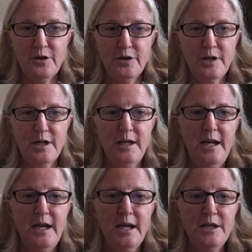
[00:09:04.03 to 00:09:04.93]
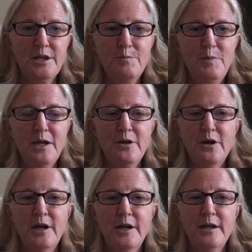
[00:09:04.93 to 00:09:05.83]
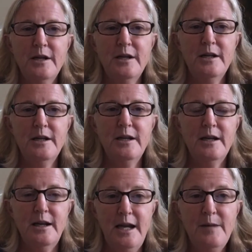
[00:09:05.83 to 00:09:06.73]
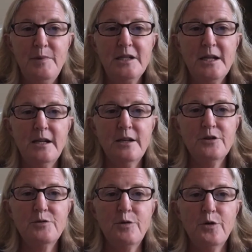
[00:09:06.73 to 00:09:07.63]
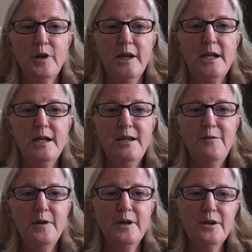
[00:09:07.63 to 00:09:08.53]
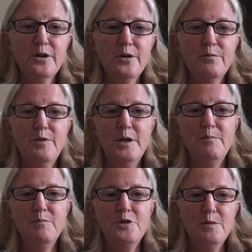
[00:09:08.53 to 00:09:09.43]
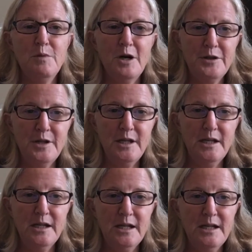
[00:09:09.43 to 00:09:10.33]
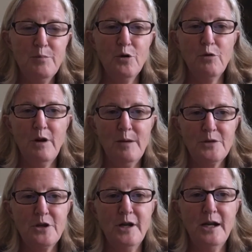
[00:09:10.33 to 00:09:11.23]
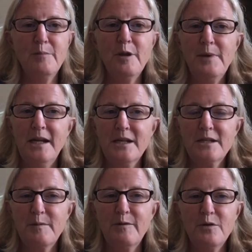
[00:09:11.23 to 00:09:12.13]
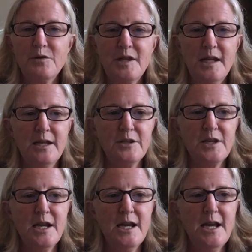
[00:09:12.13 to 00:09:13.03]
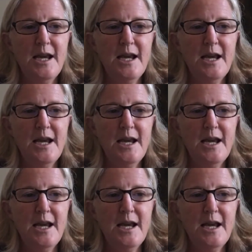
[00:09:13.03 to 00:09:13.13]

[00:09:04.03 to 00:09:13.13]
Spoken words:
a dog that has been had been diagnosed with early kidney failure. She bought the kidney program, started implementing some of those things,